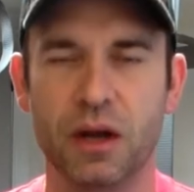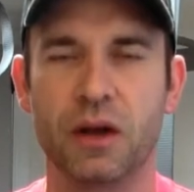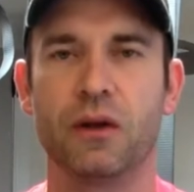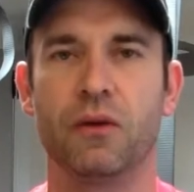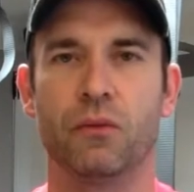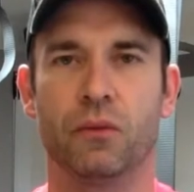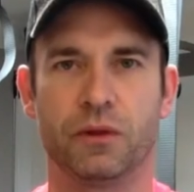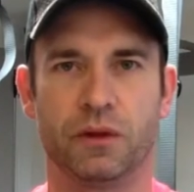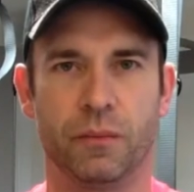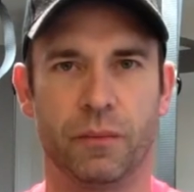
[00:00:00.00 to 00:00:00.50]

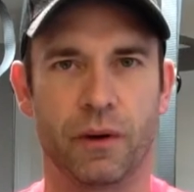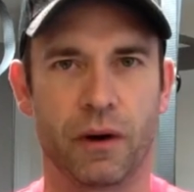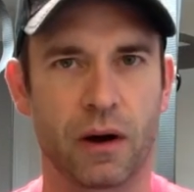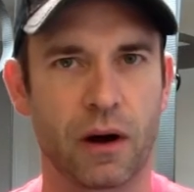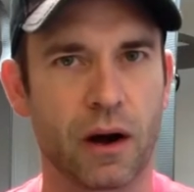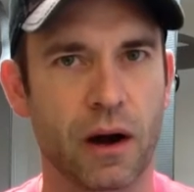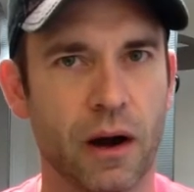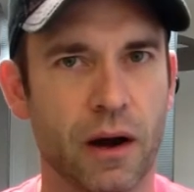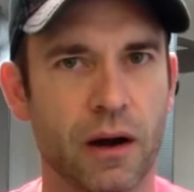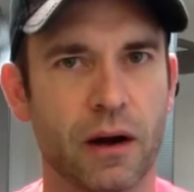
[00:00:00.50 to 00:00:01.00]
with the
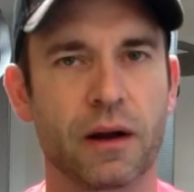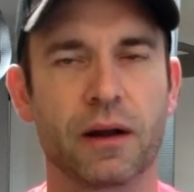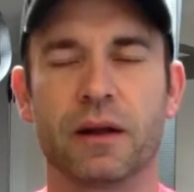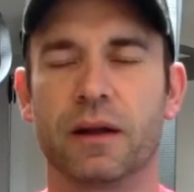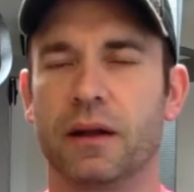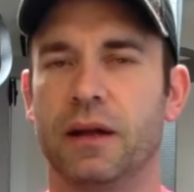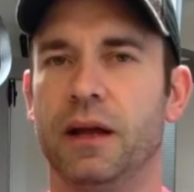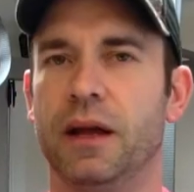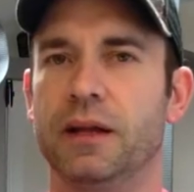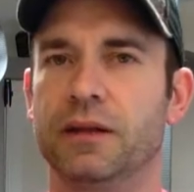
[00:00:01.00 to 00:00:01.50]
bar,
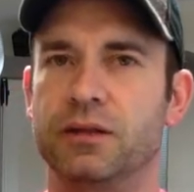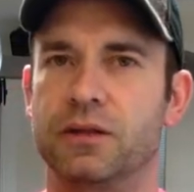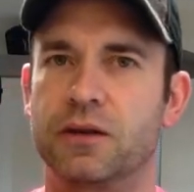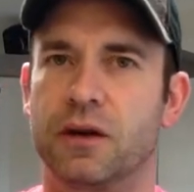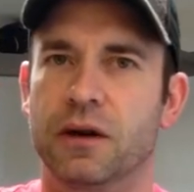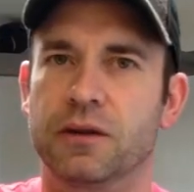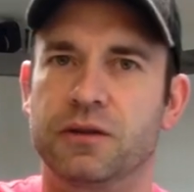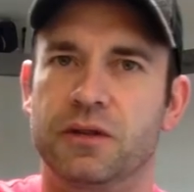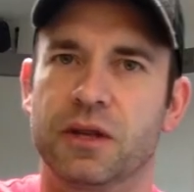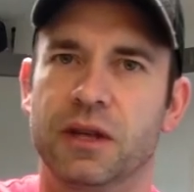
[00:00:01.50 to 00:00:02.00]
it
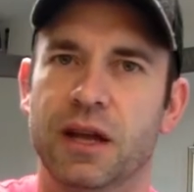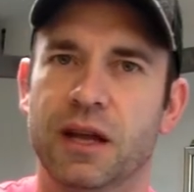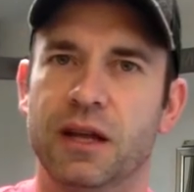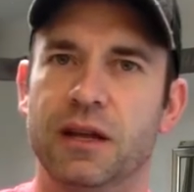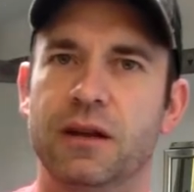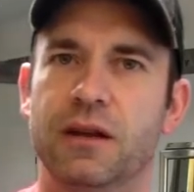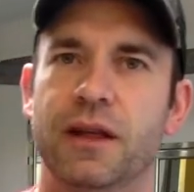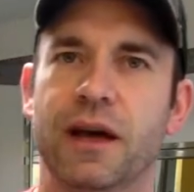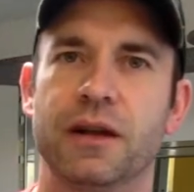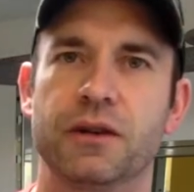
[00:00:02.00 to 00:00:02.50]
starts to get
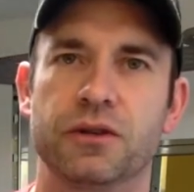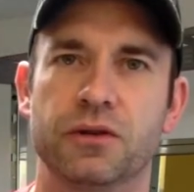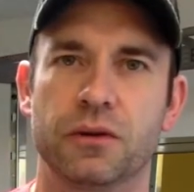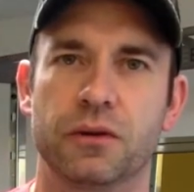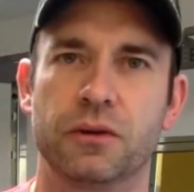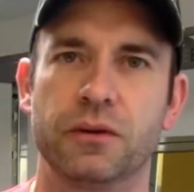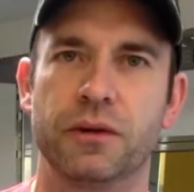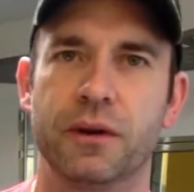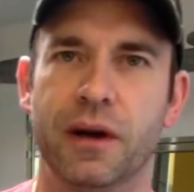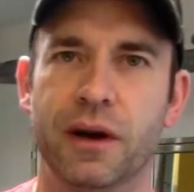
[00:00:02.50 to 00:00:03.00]
into that
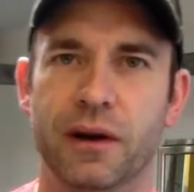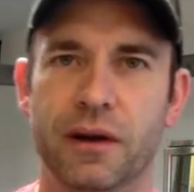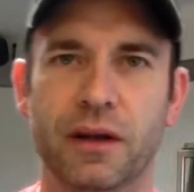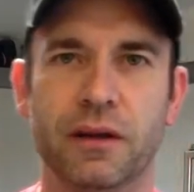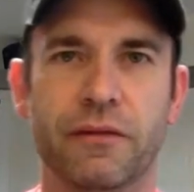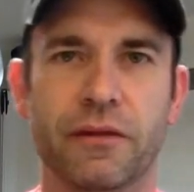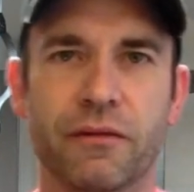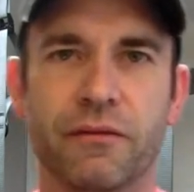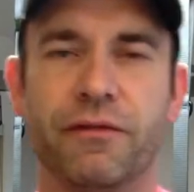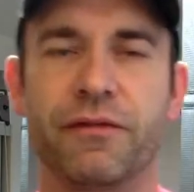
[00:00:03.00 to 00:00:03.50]
shoulder, or
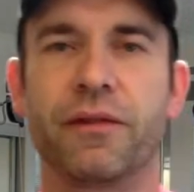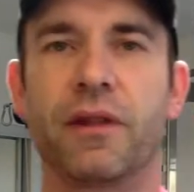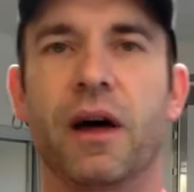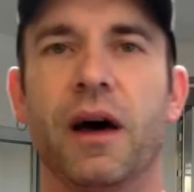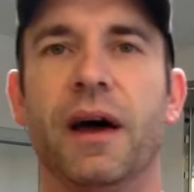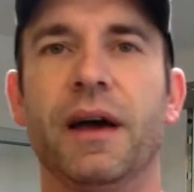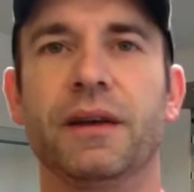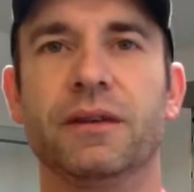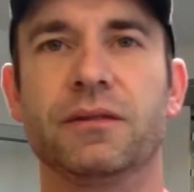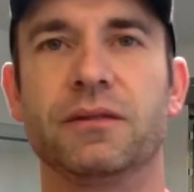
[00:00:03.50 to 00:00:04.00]
even
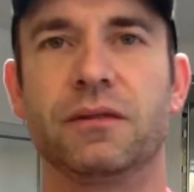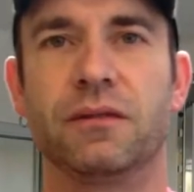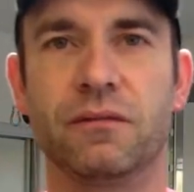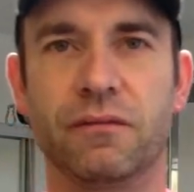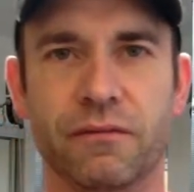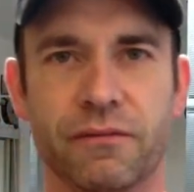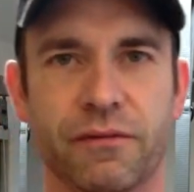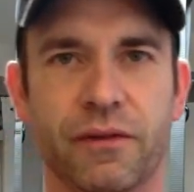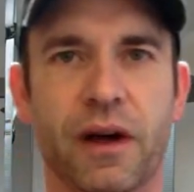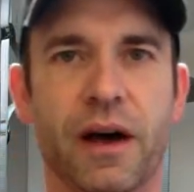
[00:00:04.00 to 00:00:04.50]
flies.
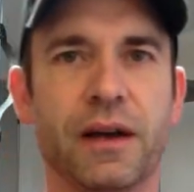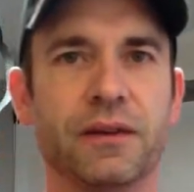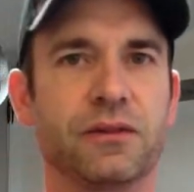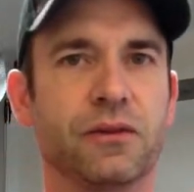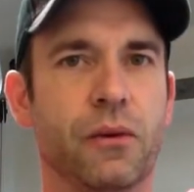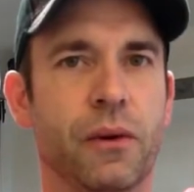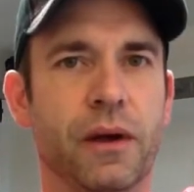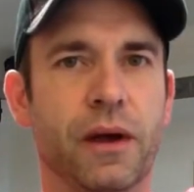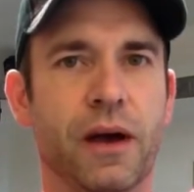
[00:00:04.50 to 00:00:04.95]
Flies going